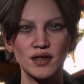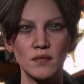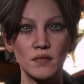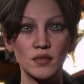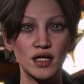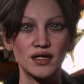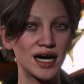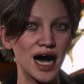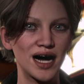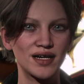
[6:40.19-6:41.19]
But
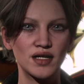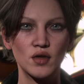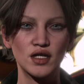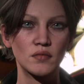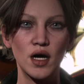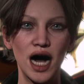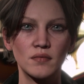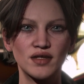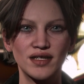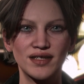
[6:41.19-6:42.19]
yeah, I think Wrinkle
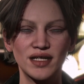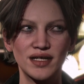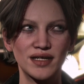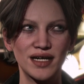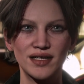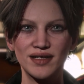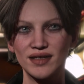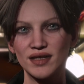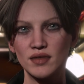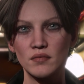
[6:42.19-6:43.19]
Maps is an
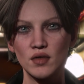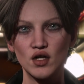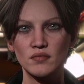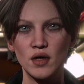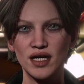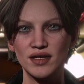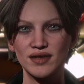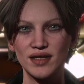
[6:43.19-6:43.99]
easy improvement.